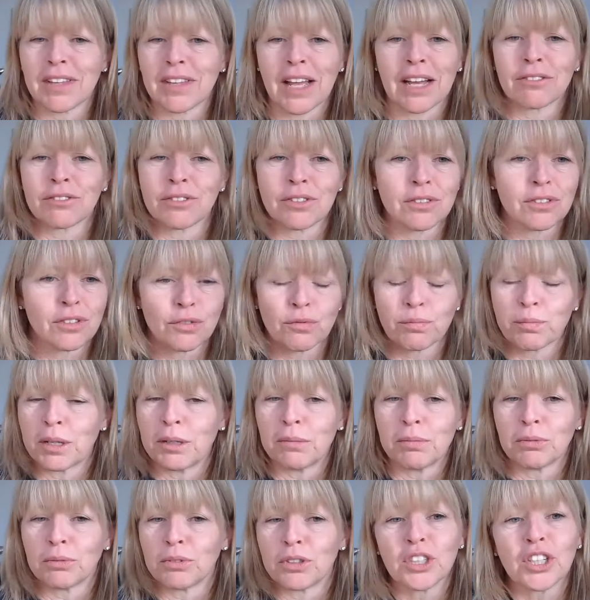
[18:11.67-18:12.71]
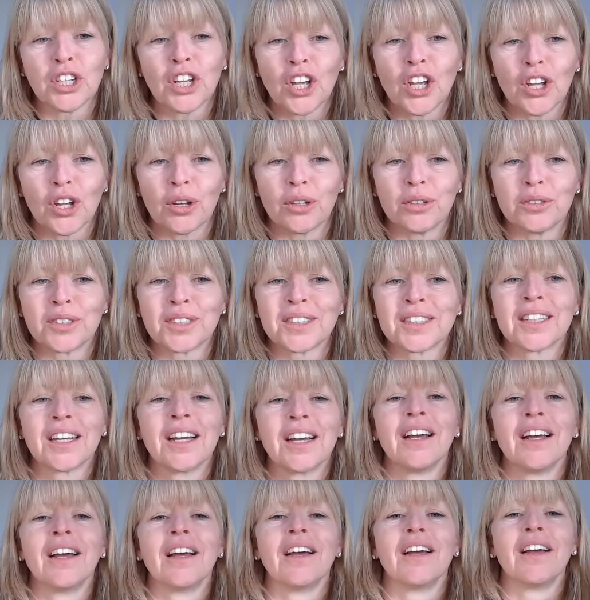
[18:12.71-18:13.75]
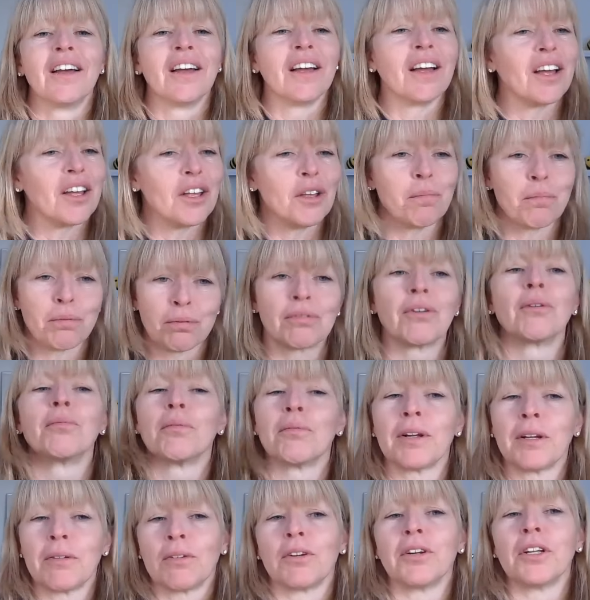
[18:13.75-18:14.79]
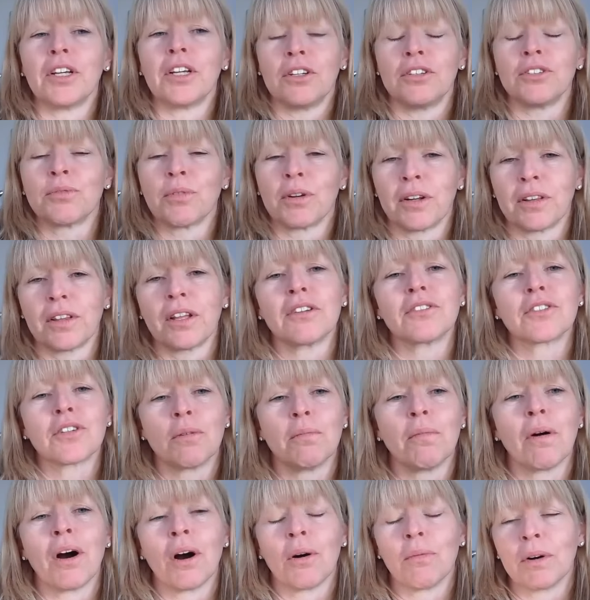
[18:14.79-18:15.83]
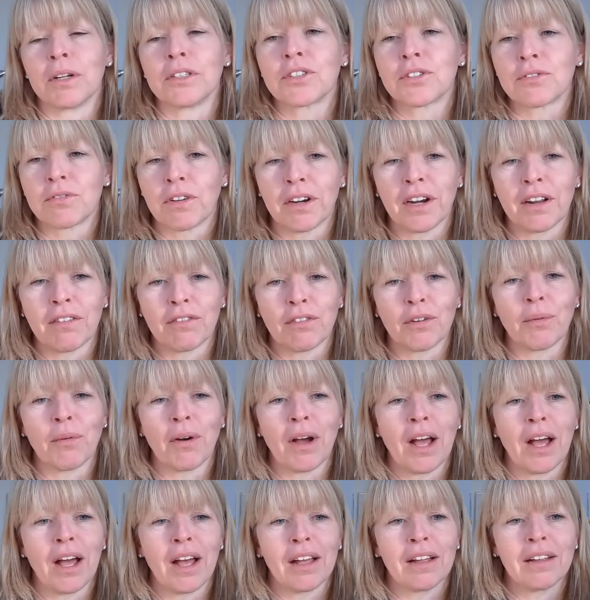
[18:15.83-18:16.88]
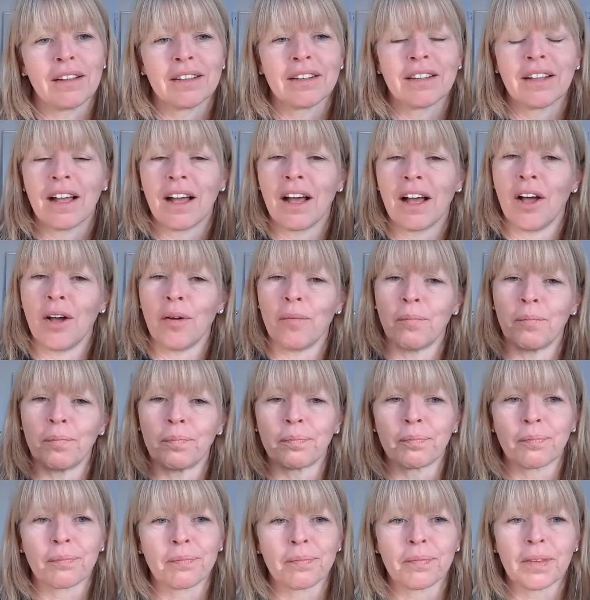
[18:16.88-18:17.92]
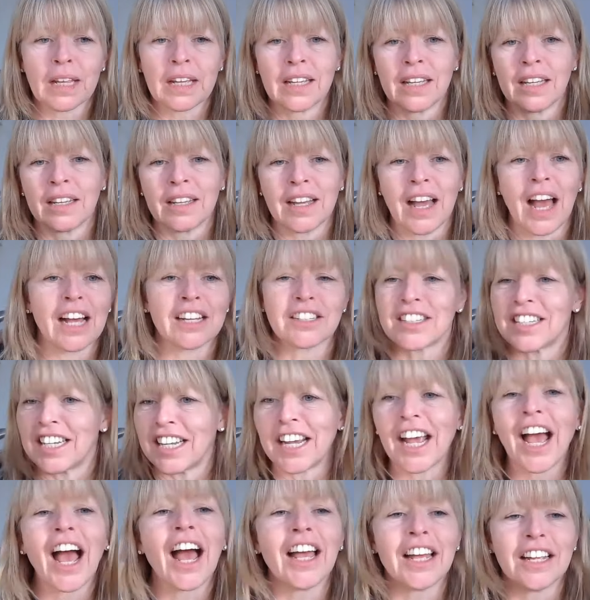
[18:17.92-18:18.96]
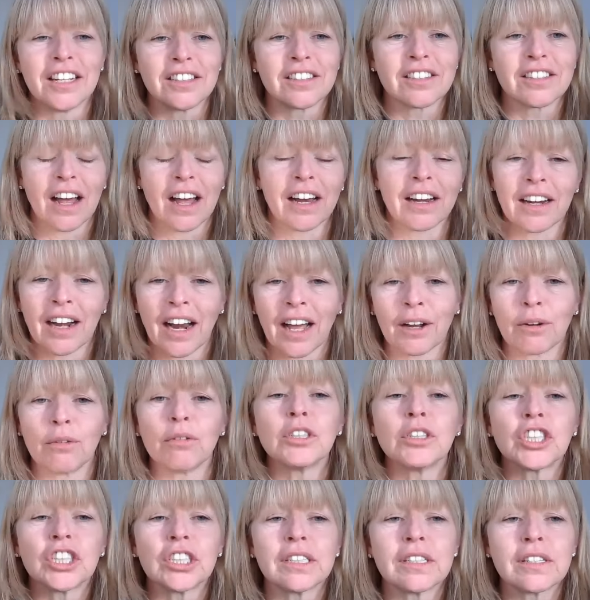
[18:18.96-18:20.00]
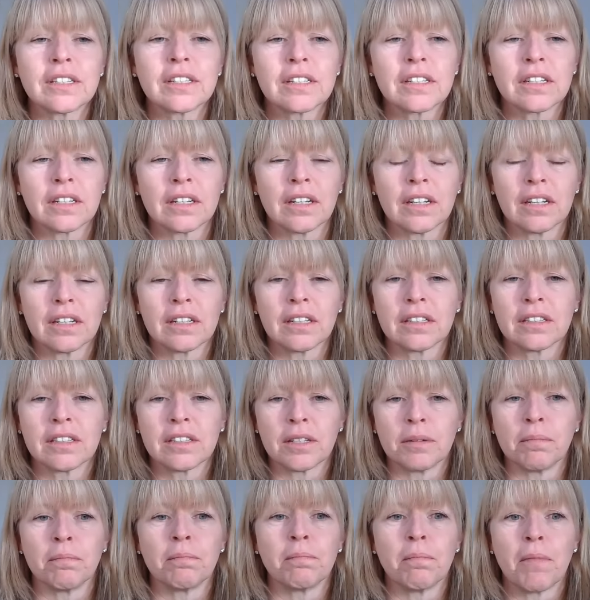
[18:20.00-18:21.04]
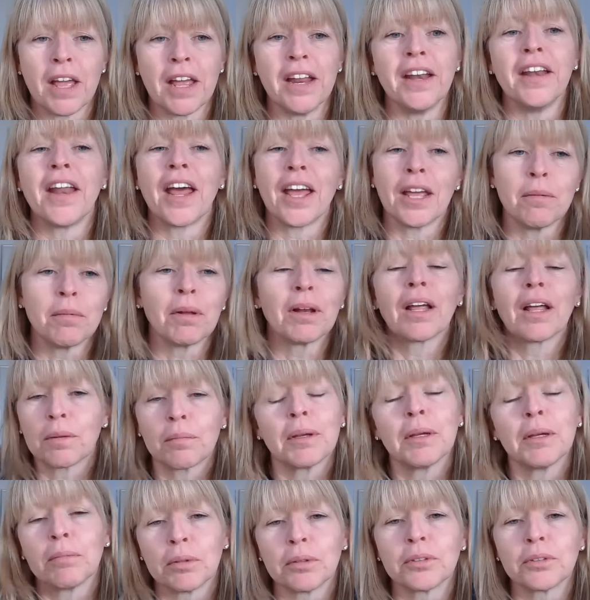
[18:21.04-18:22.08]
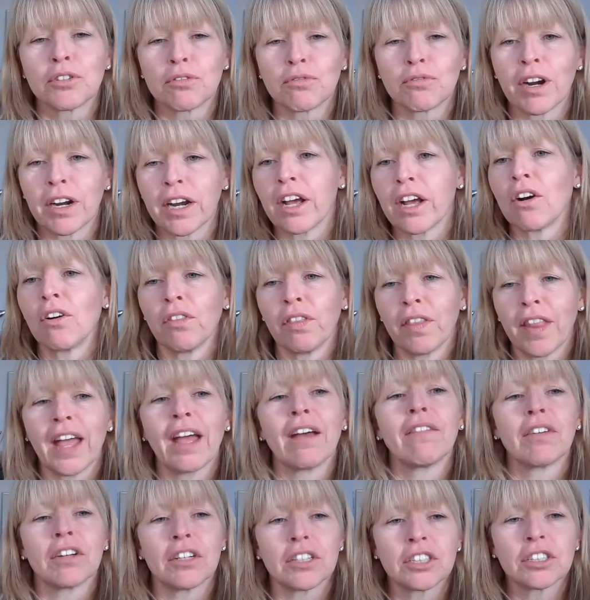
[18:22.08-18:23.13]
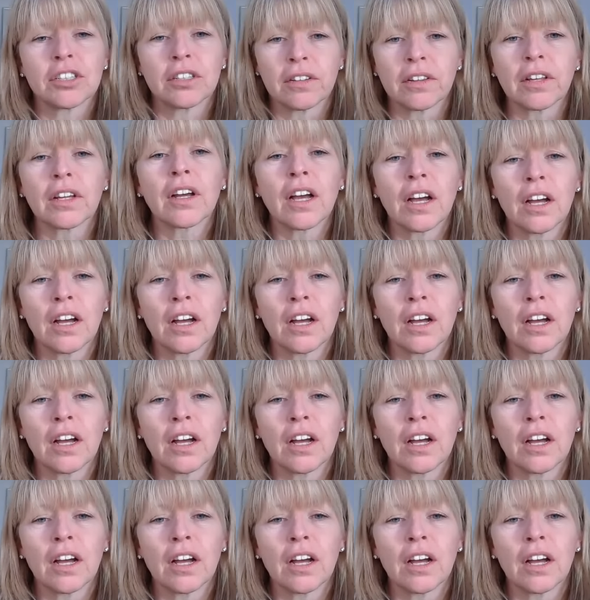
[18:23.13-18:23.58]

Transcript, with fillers: thousands of people to use, you probably want to use one of those compile once, run everywhere um, SDKs and languages to, to enable other people to run it on their version of the